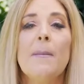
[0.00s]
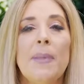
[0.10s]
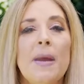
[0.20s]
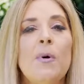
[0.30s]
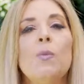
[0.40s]

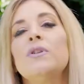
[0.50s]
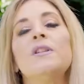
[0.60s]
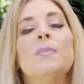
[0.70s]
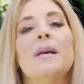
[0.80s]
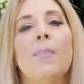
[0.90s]
people will
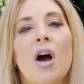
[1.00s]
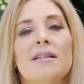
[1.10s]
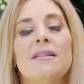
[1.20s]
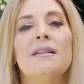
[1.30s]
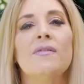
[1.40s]
speak
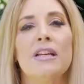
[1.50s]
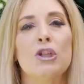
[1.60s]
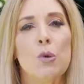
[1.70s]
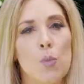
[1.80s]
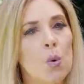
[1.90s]
positively
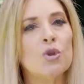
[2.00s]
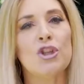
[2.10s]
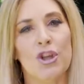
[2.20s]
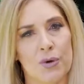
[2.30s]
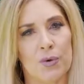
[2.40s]
towards
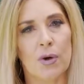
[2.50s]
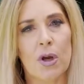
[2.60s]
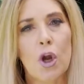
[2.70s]
you.